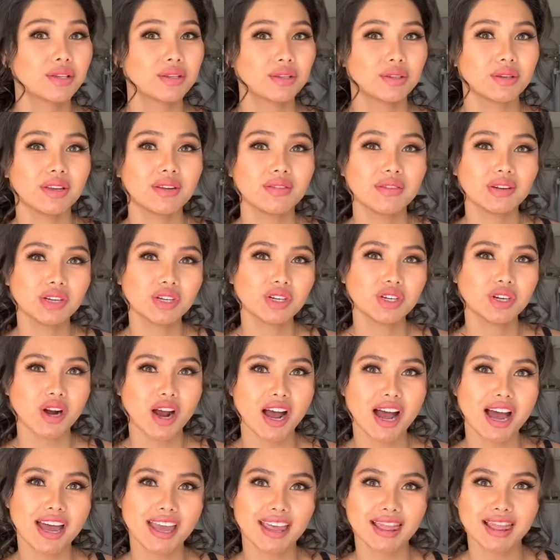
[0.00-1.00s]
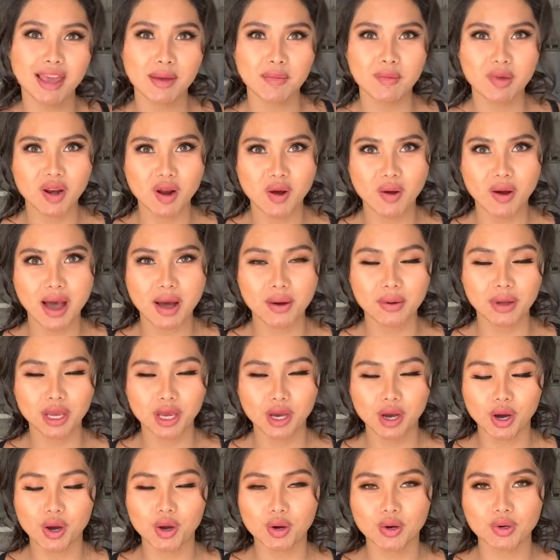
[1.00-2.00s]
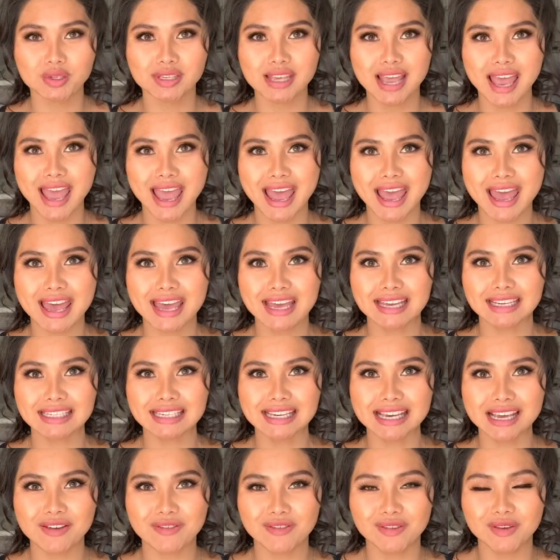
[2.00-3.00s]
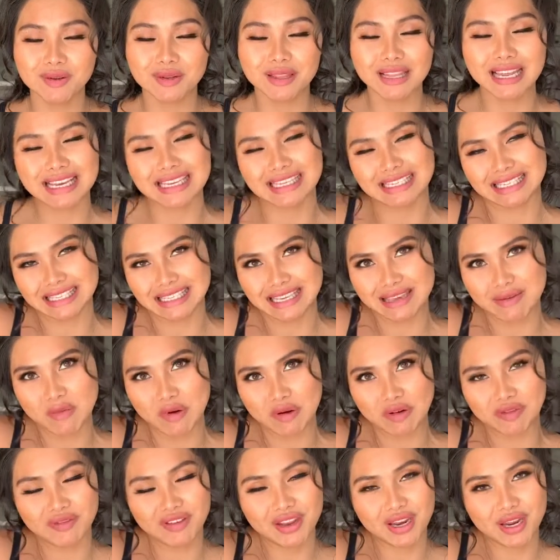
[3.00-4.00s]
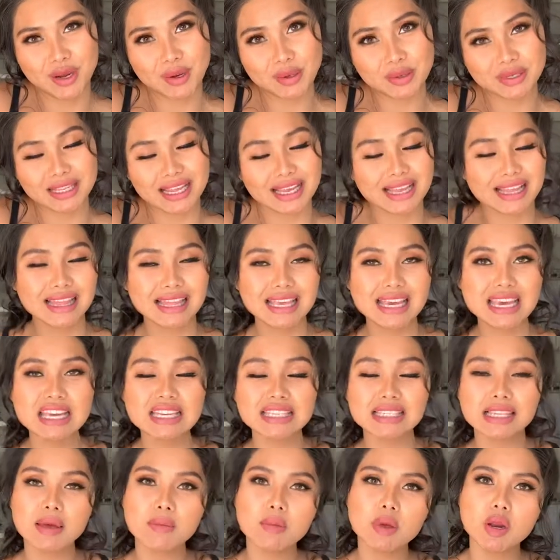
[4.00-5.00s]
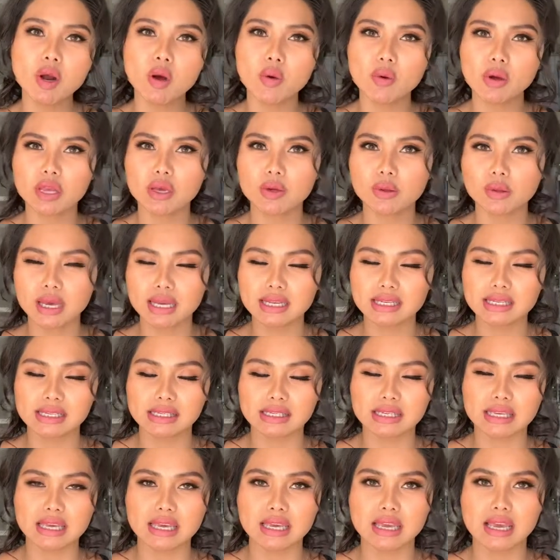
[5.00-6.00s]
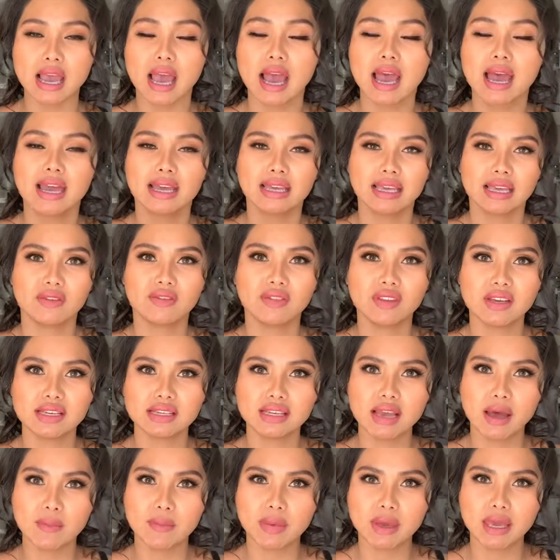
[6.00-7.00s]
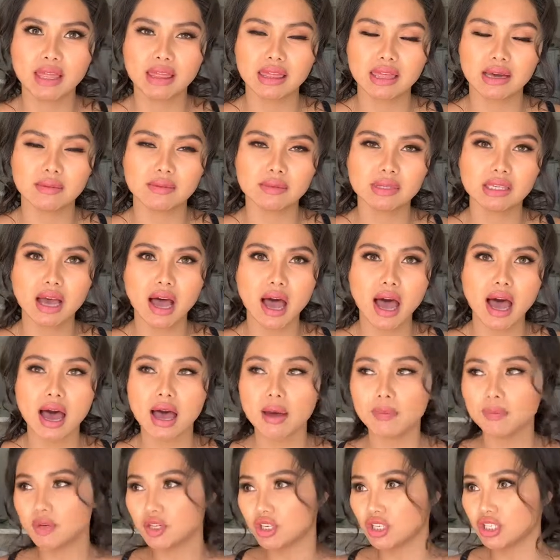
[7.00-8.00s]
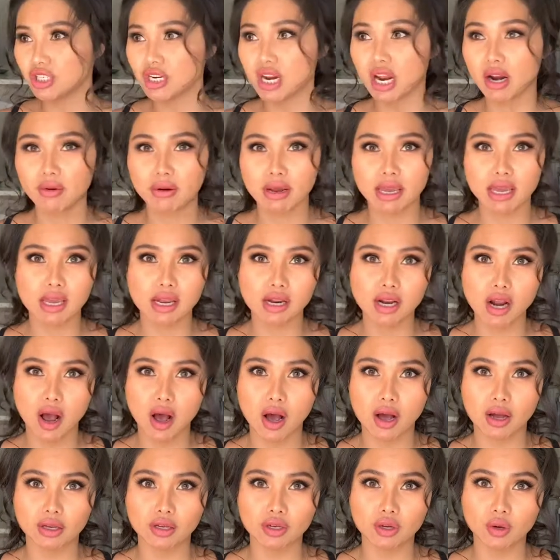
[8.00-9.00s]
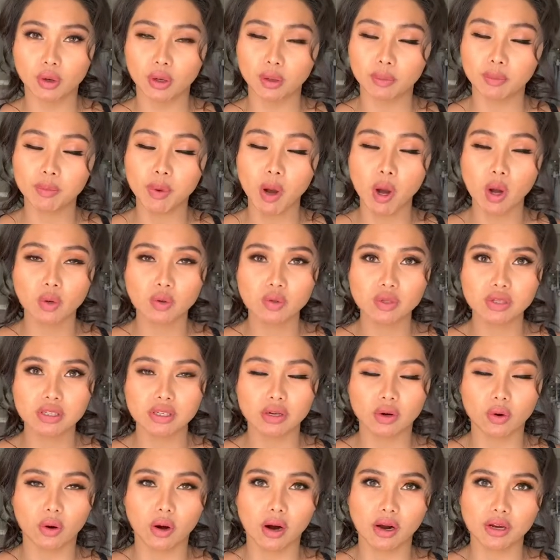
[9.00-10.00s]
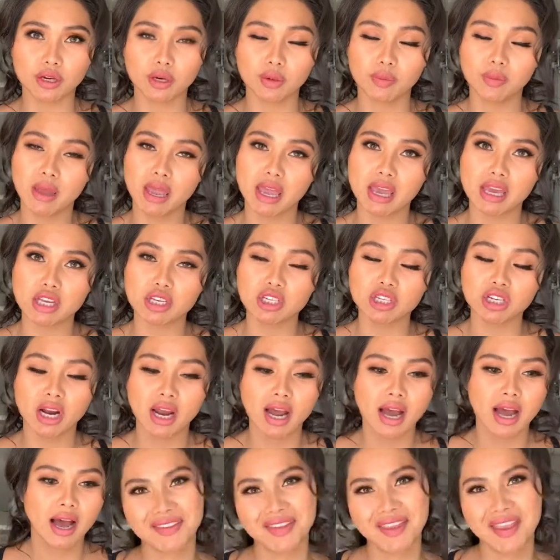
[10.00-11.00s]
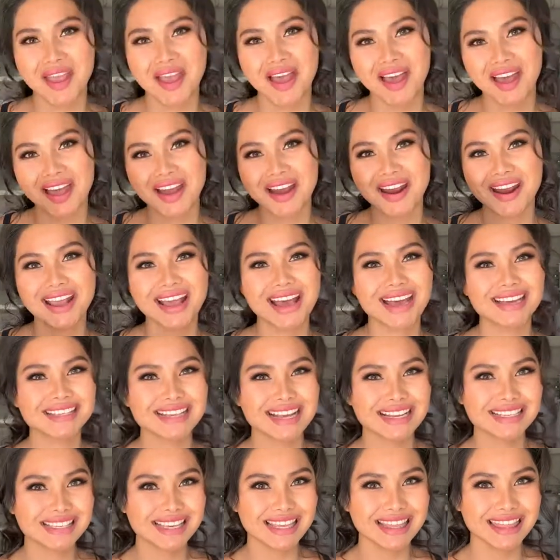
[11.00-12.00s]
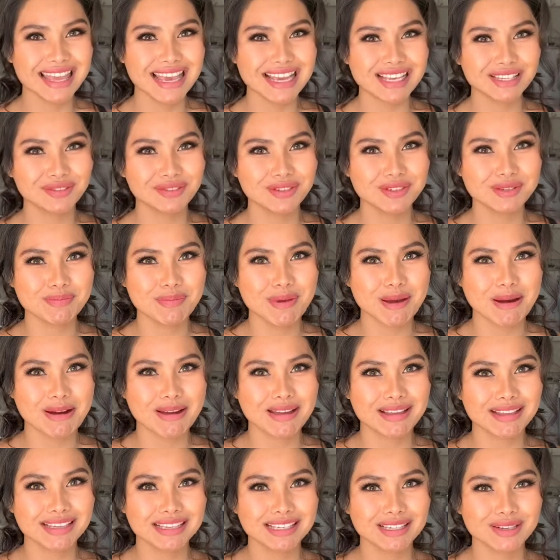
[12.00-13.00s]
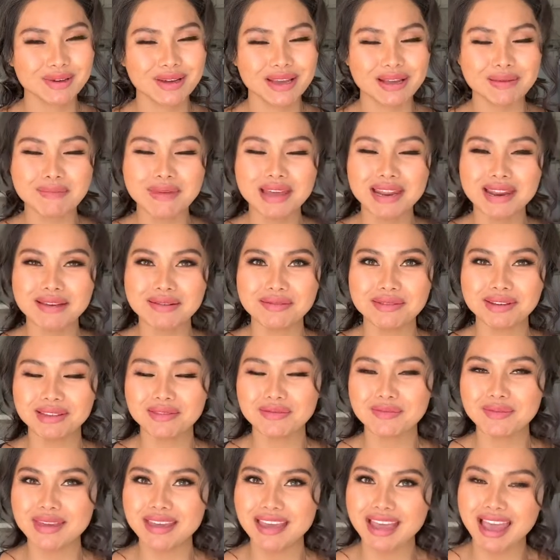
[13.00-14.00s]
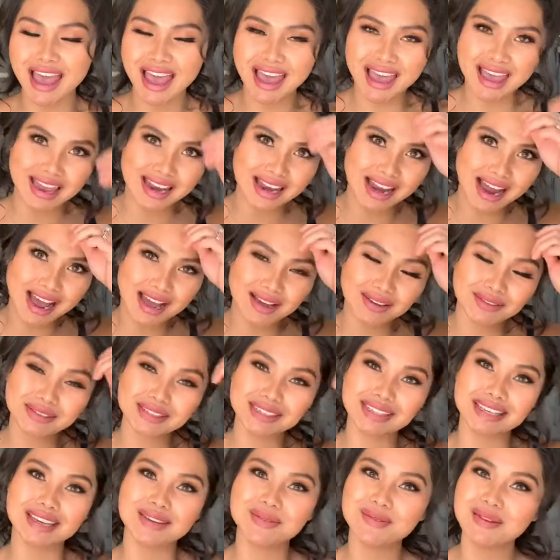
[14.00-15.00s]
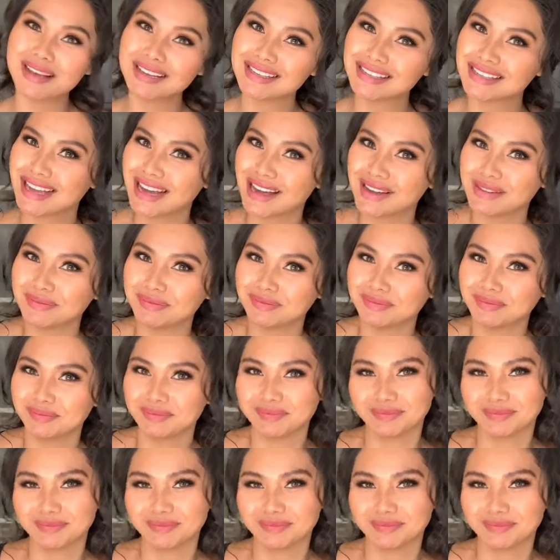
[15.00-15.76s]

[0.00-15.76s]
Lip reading: So give it a try, let me know how it goes, and if you'd like to see more videos like this, let me know what you'd like to see. Give this a big thumbs up, share it on your post or on your page. All right guys, that's it. Thanks for sparing this quick minute with me, and I will see you next time.